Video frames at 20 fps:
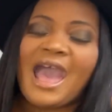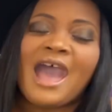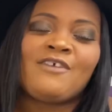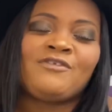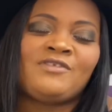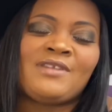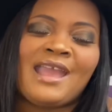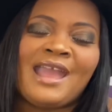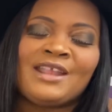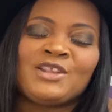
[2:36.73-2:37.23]

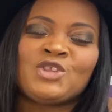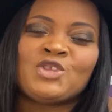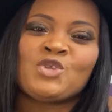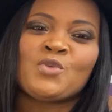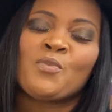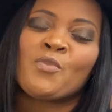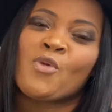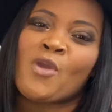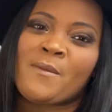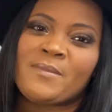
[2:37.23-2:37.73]
Afnan
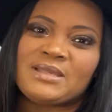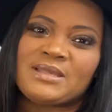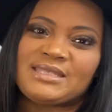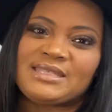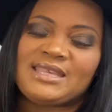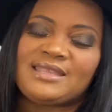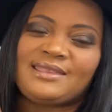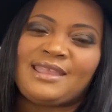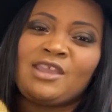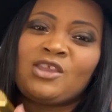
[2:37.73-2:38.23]

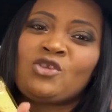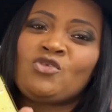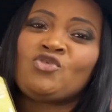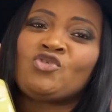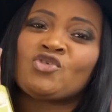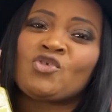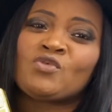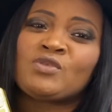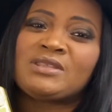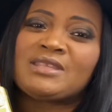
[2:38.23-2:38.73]
Supremacy. Thank you,
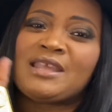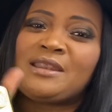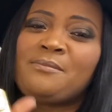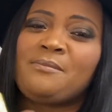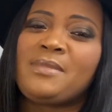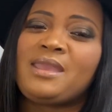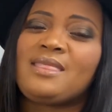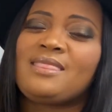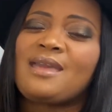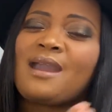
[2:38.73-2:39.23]
Joe sent
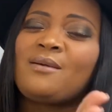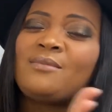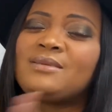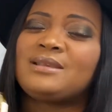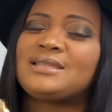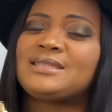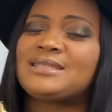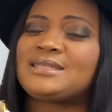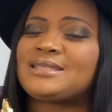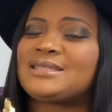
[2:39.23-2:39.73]
me. That
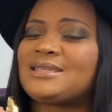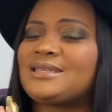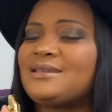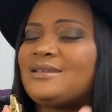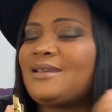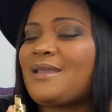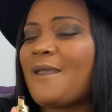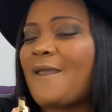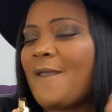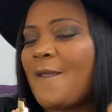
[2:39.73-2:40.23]
was
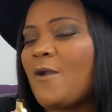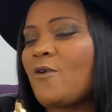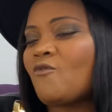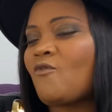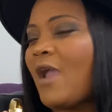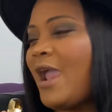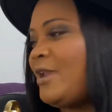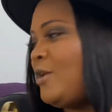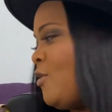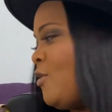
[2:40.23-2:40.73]
right